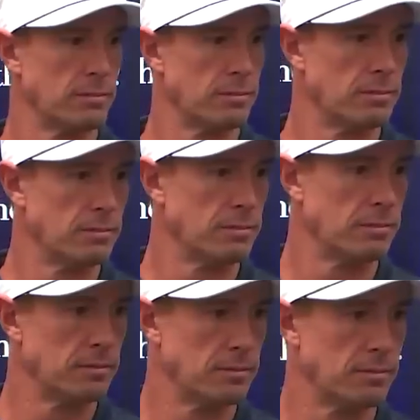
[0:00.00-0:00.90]
fewer
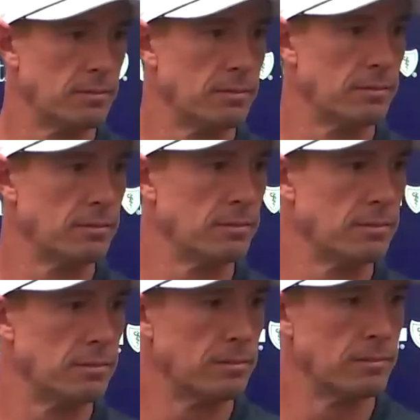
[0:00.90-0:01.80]
preseason game,
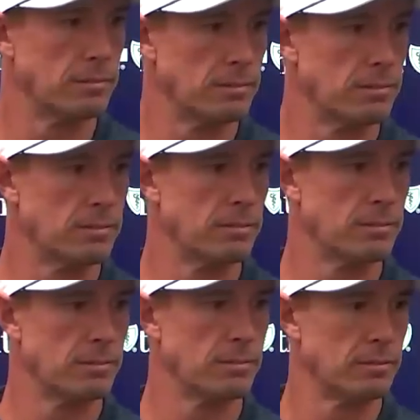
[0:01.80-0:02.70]
can you talk
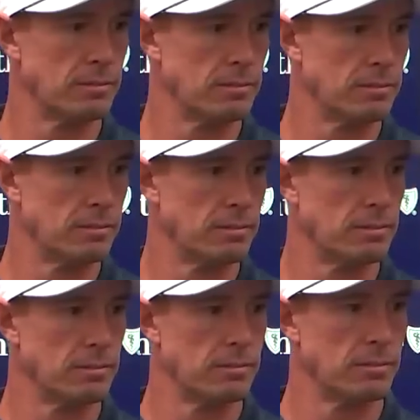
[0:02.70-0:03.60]
about how you feel
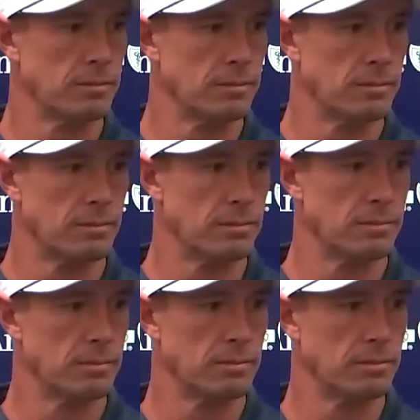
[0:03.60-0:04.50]
about where the first unit's
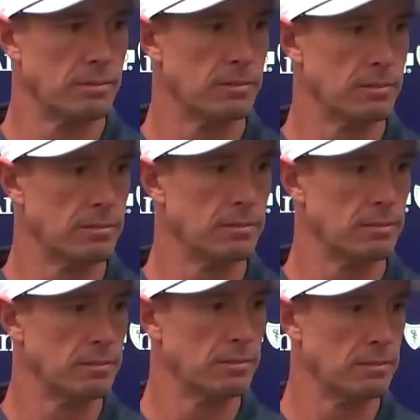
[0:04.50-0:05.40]
at?
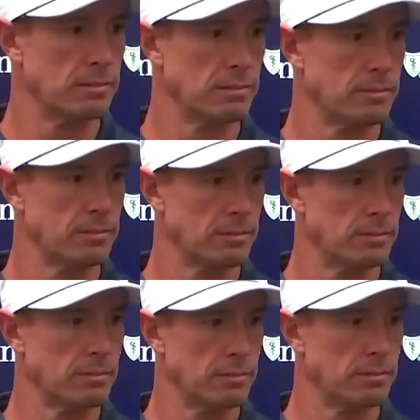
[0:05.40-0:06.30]
What next two weeks
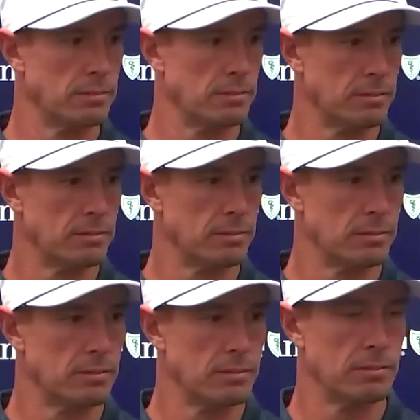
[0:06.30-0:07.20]
things look like before
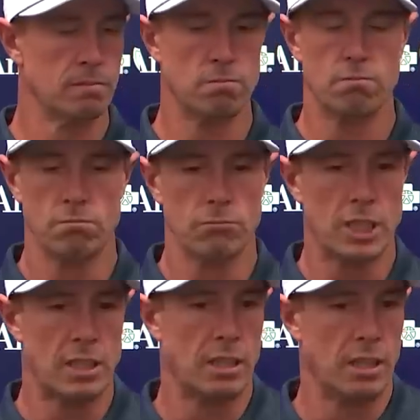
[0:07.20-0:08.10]
opening week?
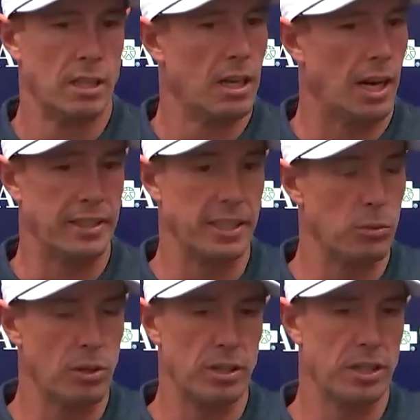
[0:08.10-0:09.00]
I
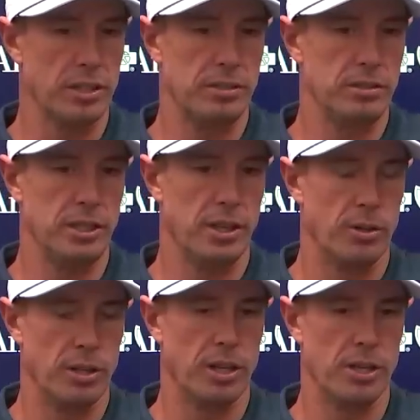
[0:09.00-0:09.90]
think we're in a good, you
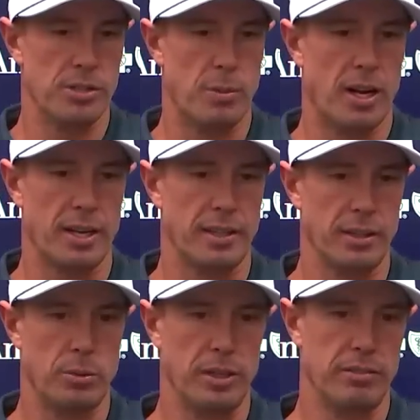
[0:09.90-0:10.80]
know, a good spot. I
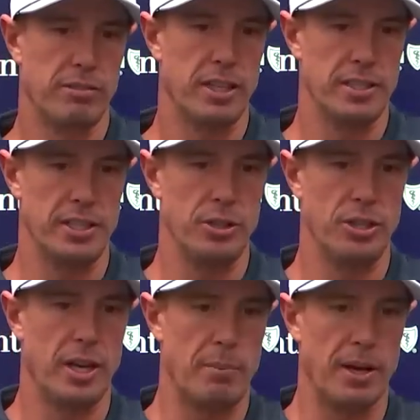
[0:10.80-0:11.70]
think we've continued
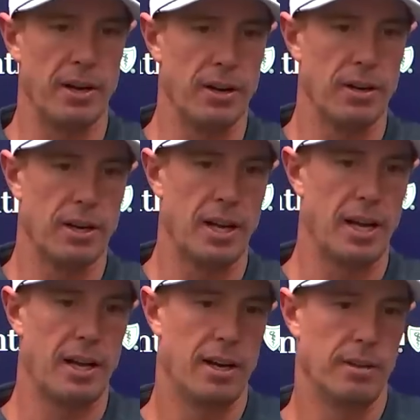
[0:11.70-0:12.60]
to get better,
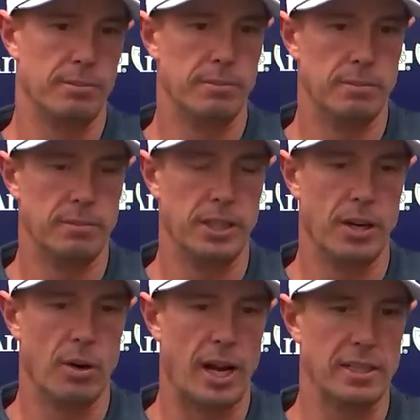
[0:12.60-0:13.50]
um, you
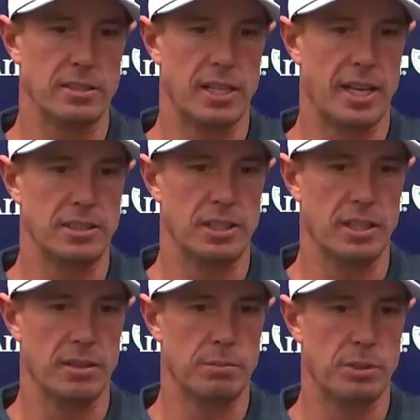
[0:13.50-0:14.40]
know, as as
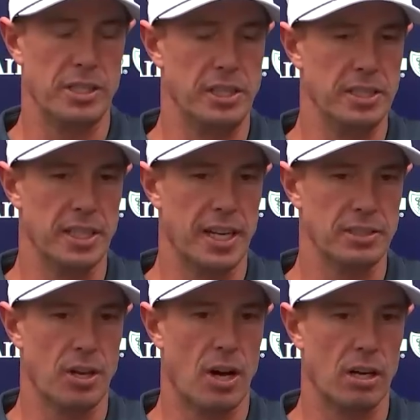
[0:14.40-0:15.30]
the preseason
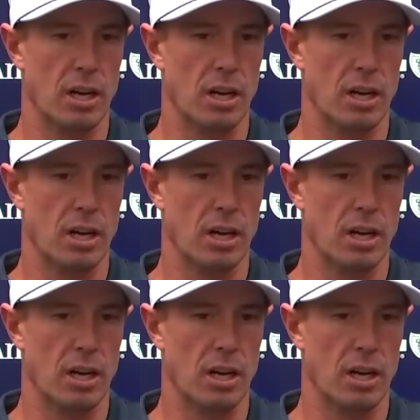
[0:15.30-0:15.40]
has gone